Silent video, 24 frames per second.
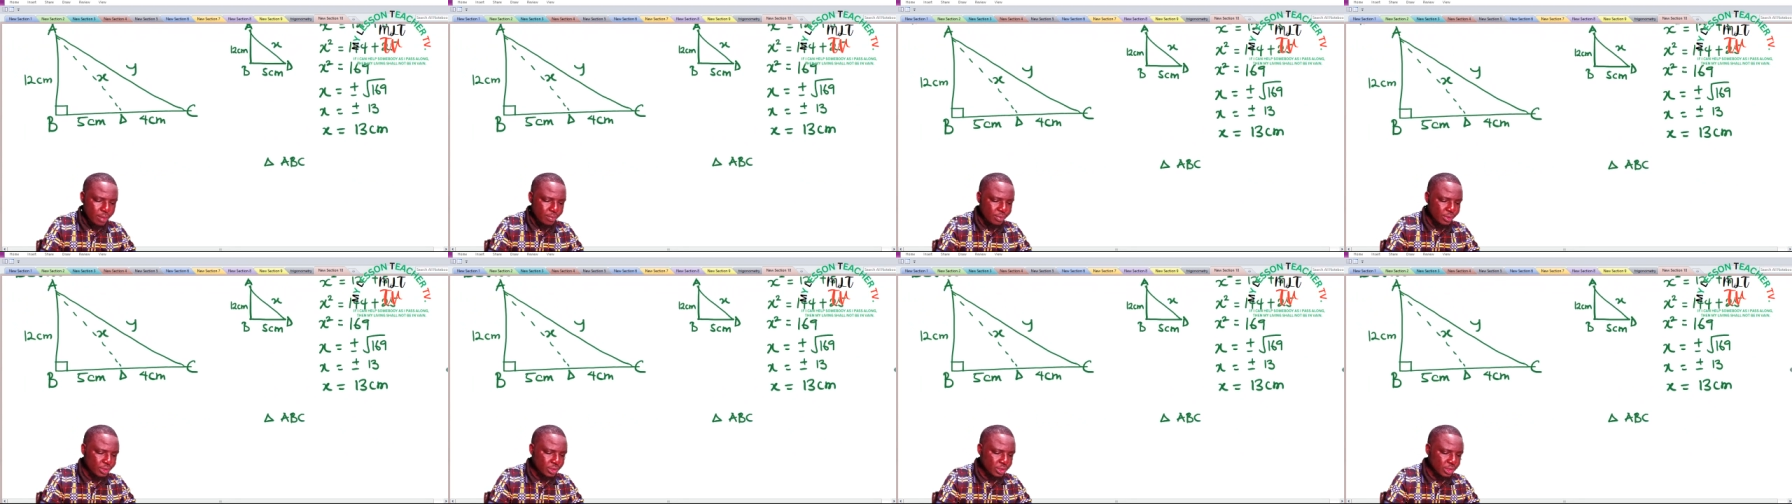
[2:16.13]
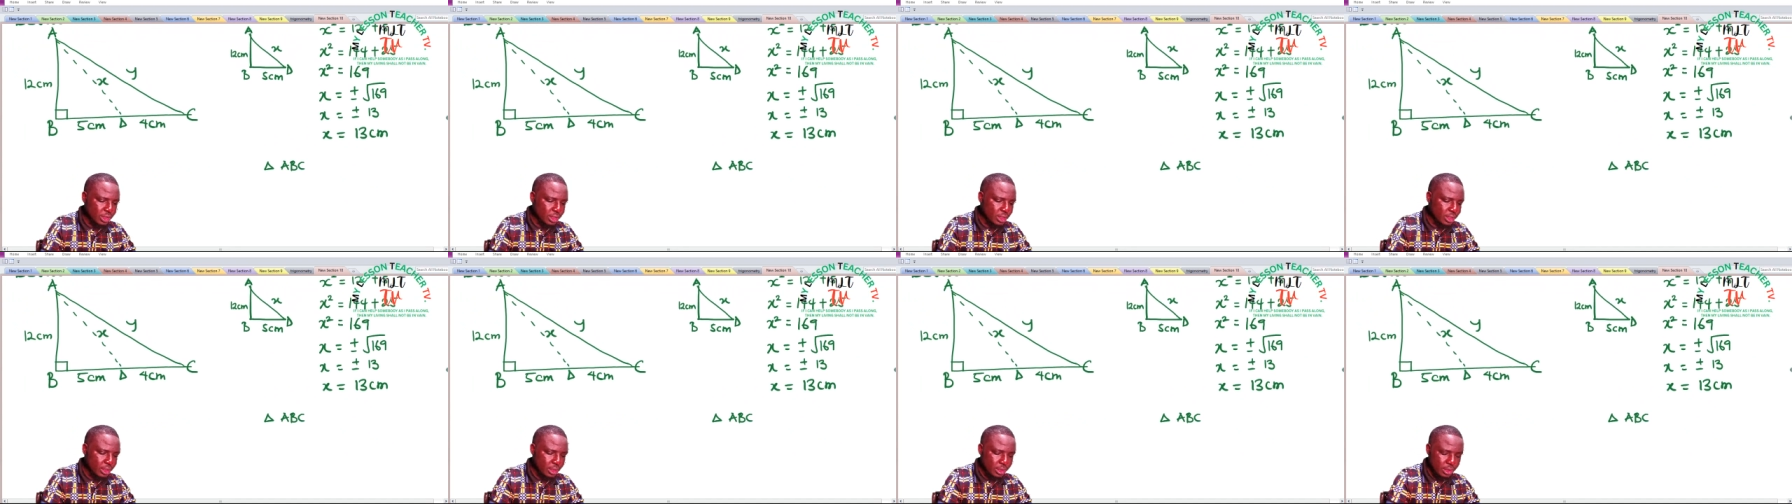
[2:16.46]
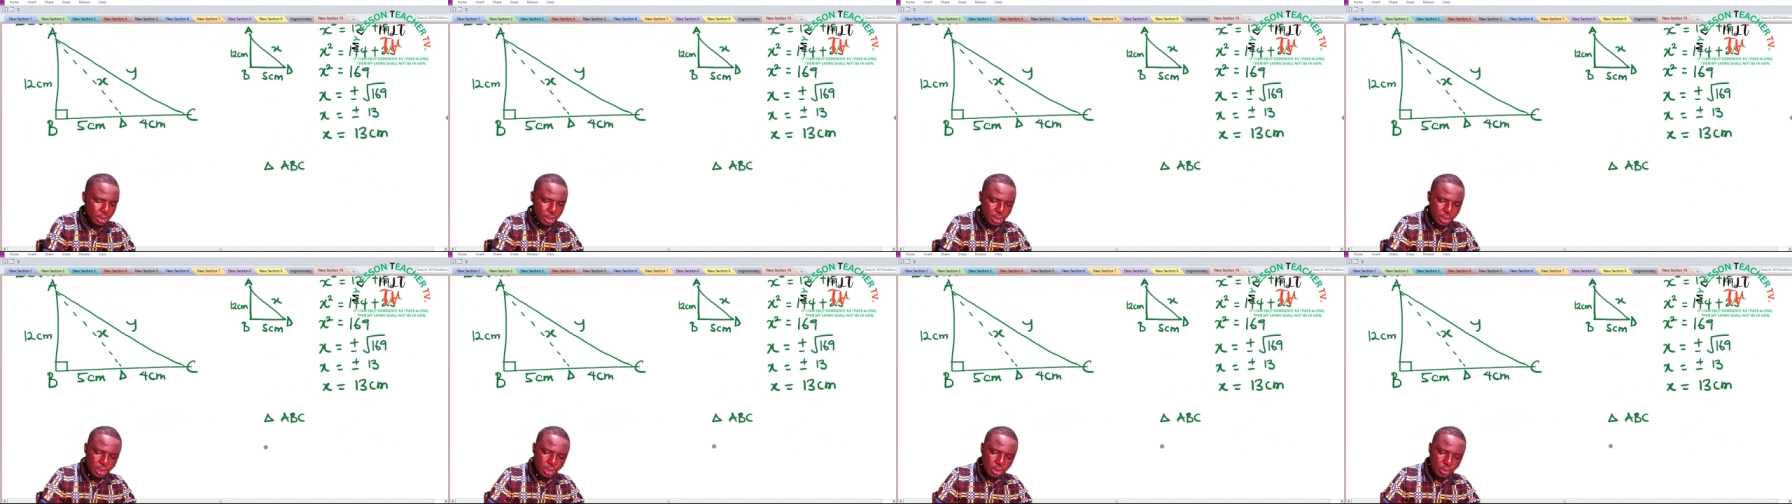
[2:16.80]
A B
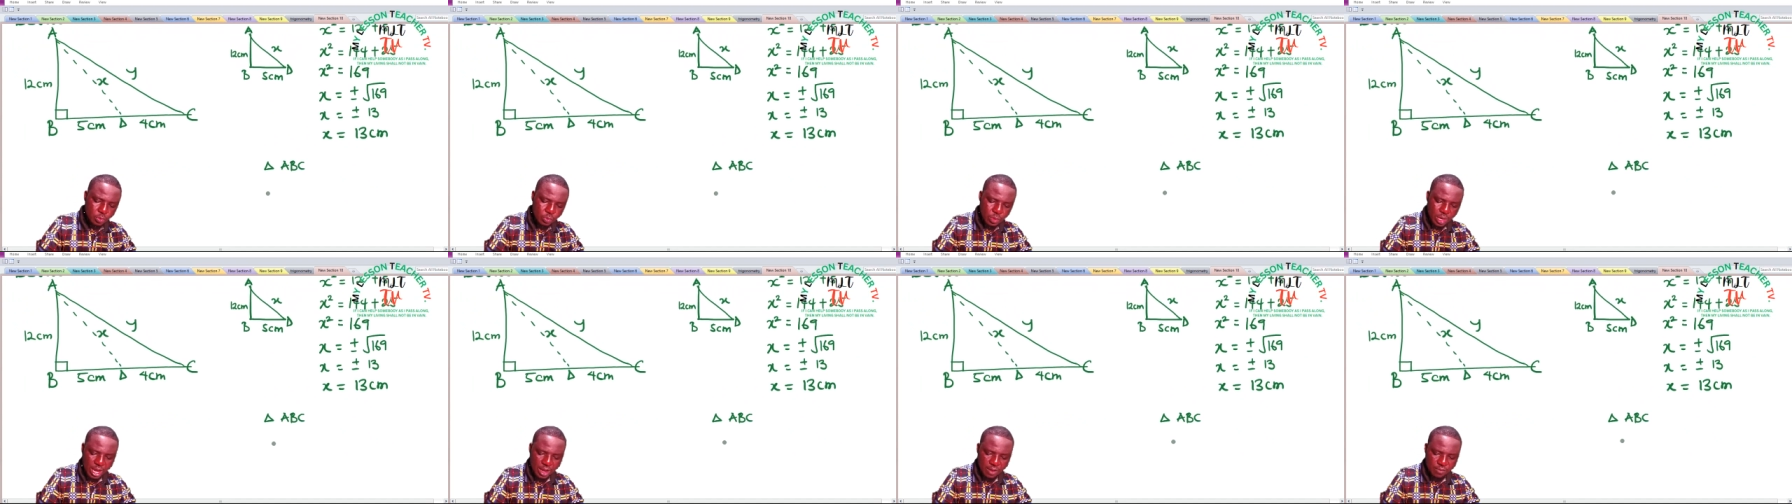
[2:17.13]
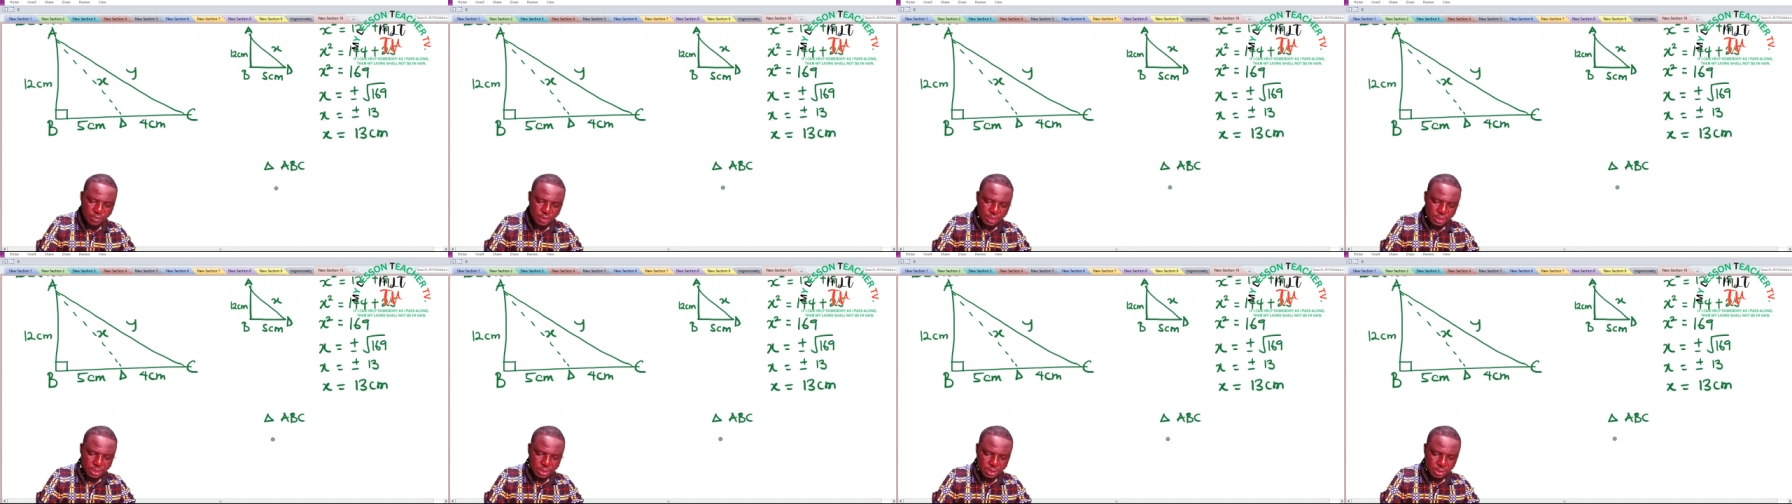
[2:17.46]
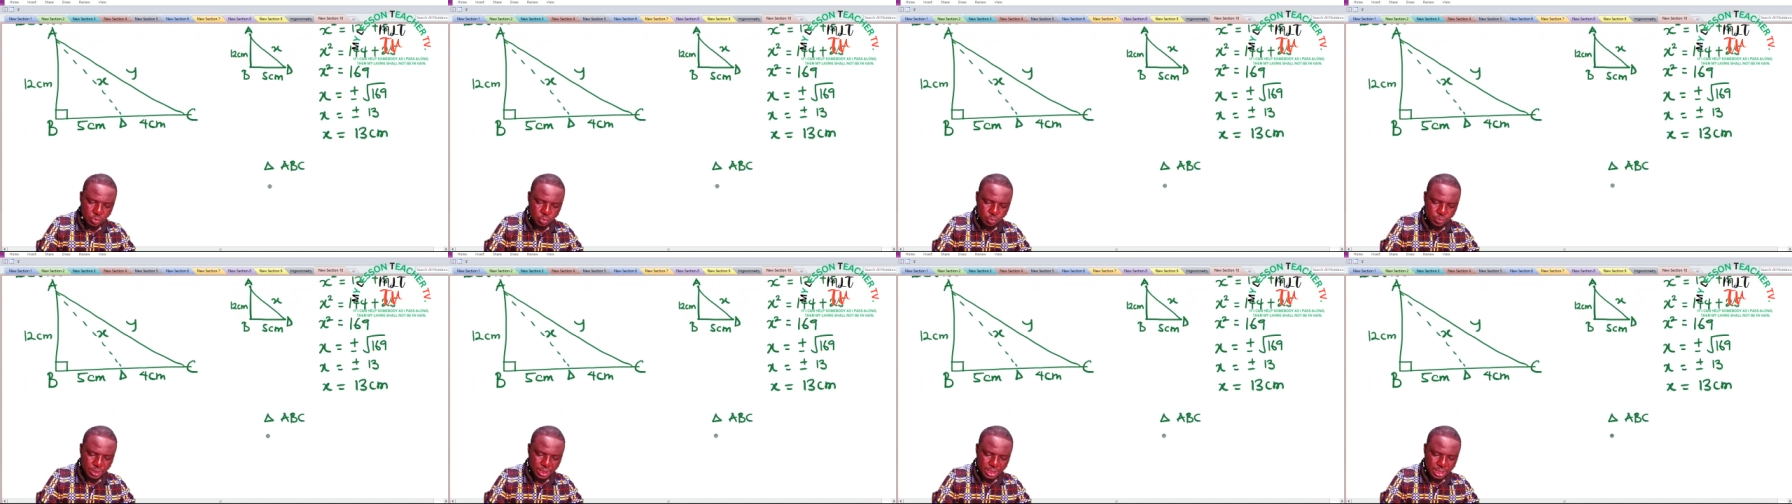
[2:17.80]
C, we have it
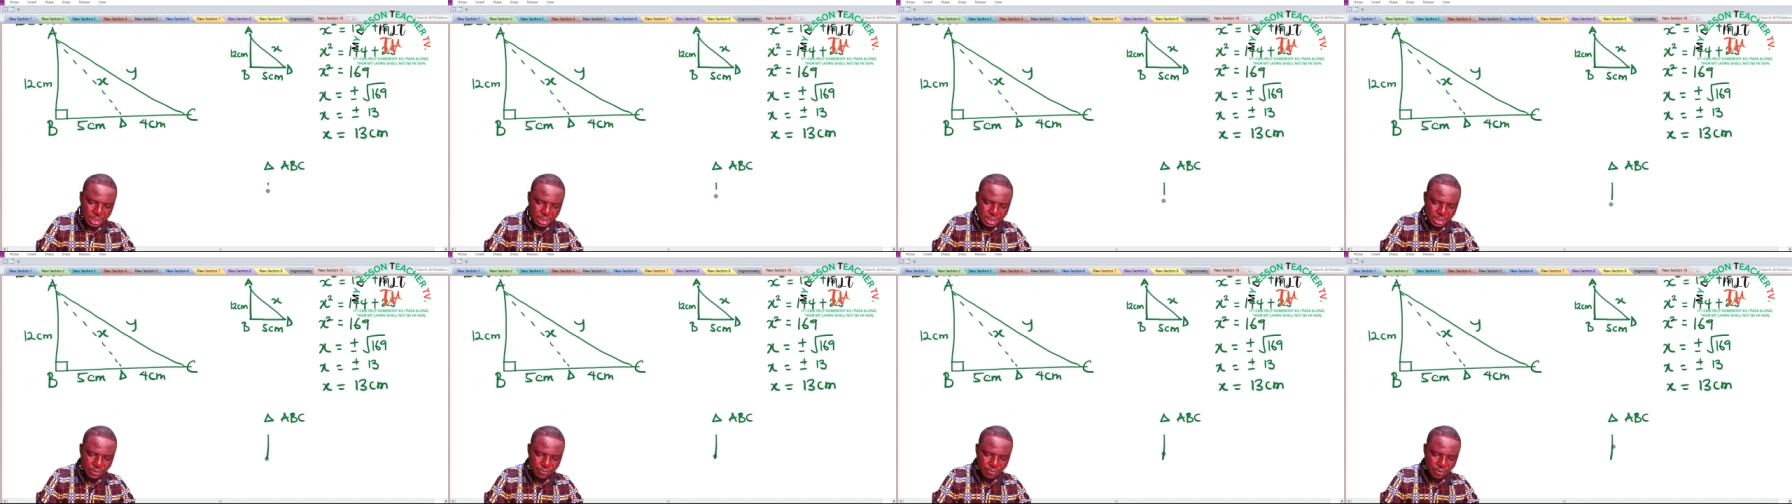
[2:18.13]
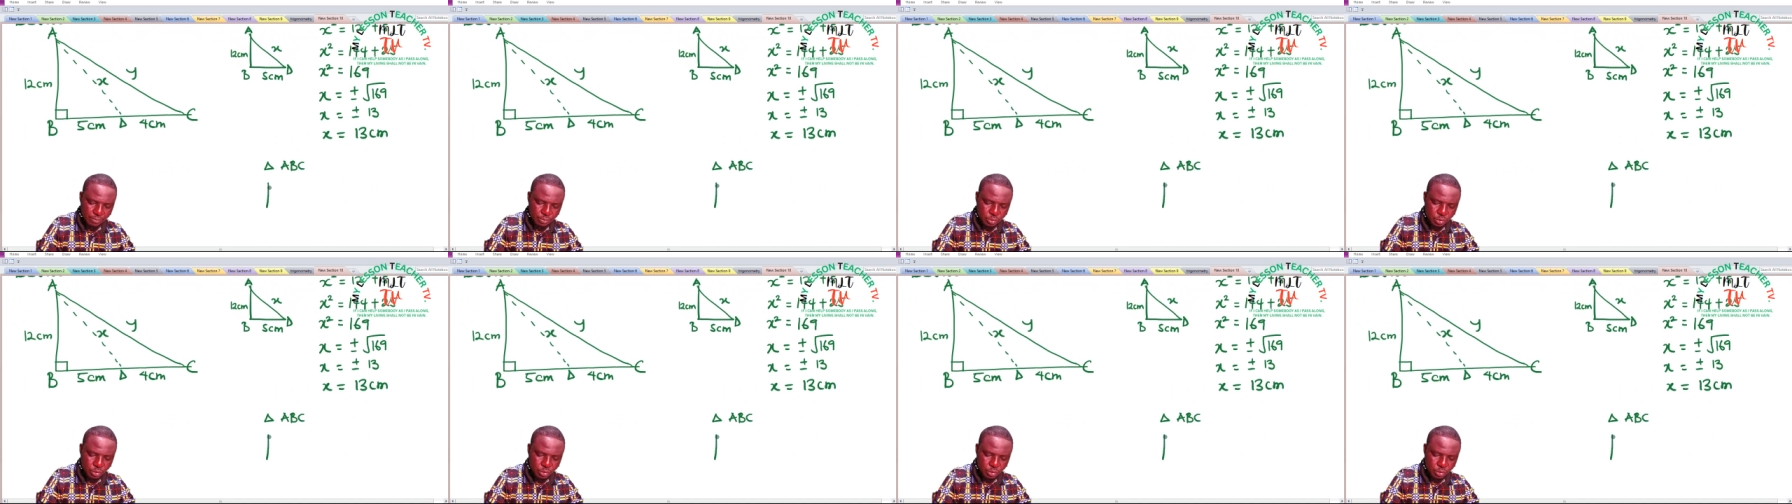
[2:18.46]
to be this.